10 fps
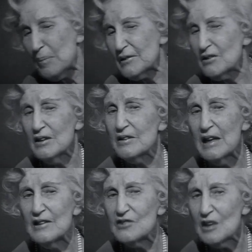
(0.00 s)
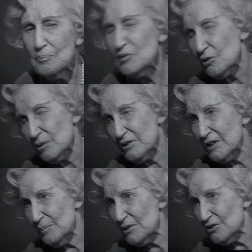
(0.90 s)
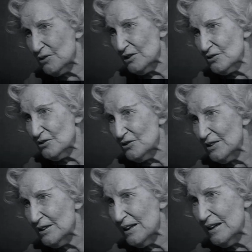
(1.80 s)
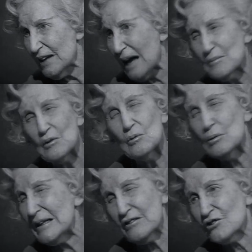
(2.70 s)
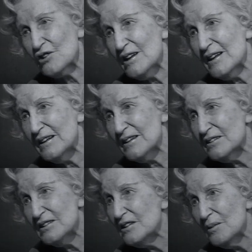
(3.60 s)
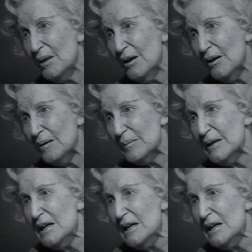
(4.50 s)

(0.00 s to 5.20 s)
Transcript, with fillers: but uh, their subsequent demonstrations, I'm quite sure, did them harm.